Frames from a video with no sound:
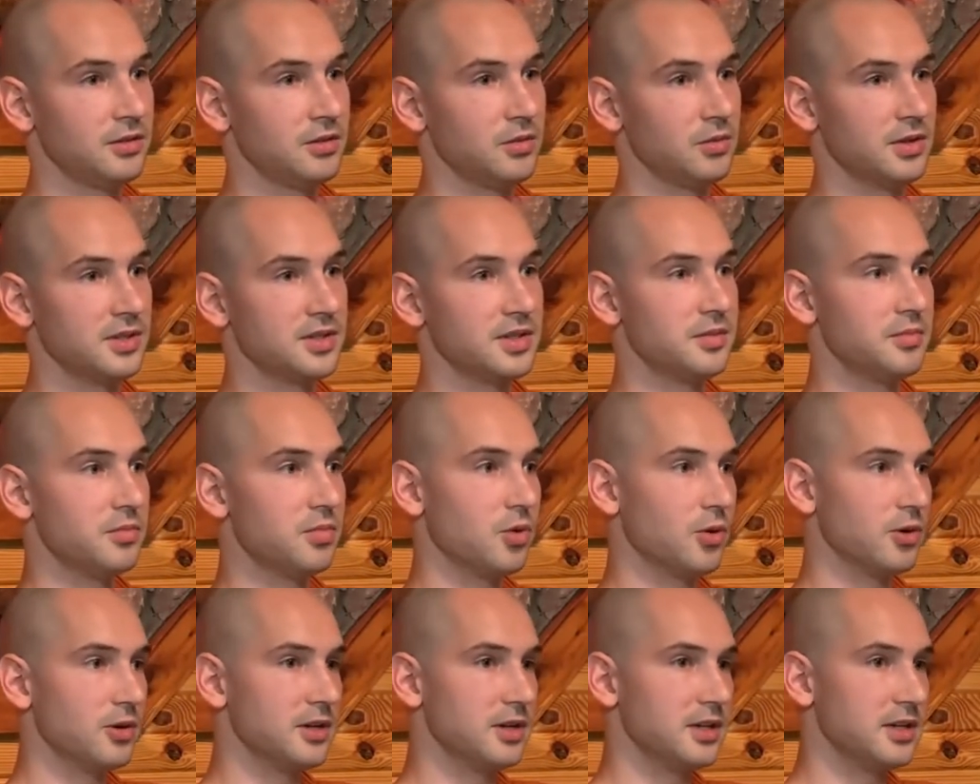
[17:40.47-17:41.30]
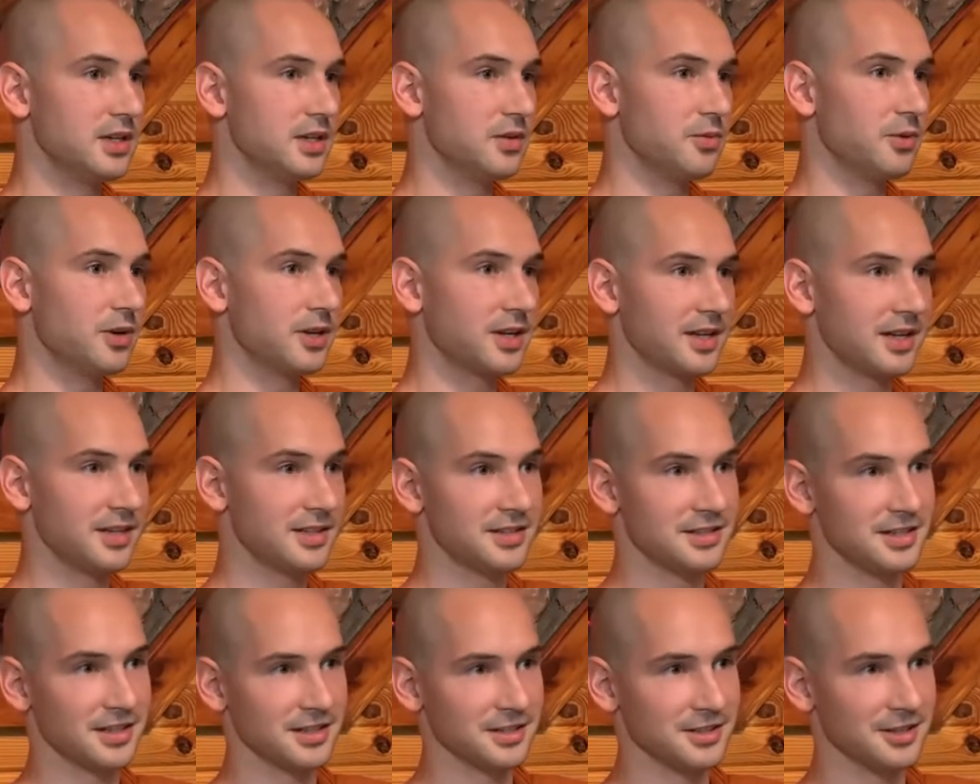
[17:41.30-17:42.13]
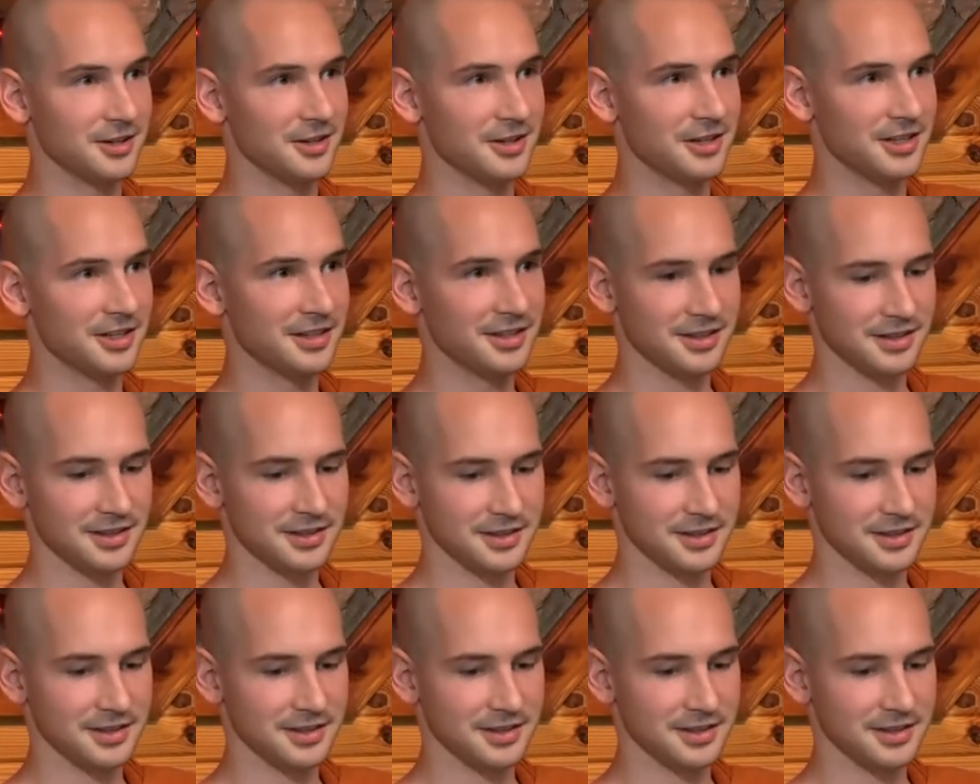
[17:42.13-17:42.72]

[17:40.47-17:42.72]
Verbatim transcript: what's important and what gets sixsa'd.